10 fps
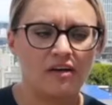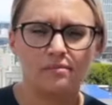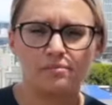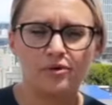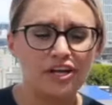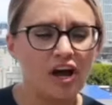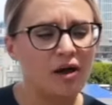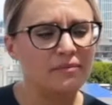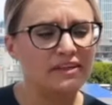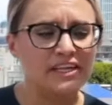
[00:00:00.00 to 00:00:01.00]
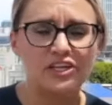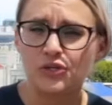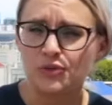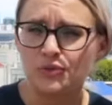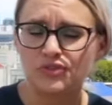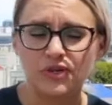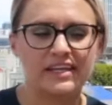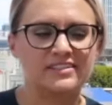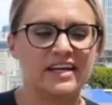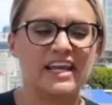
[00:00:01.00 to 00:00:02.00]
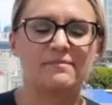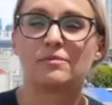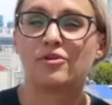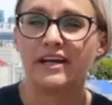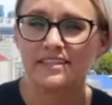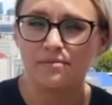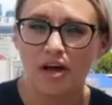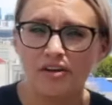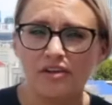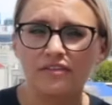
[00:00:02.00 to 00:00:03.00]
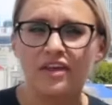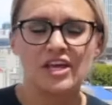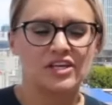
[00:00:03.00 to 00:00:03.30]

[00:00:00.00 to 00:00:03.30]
pretty commonly used in dynamic pricing models.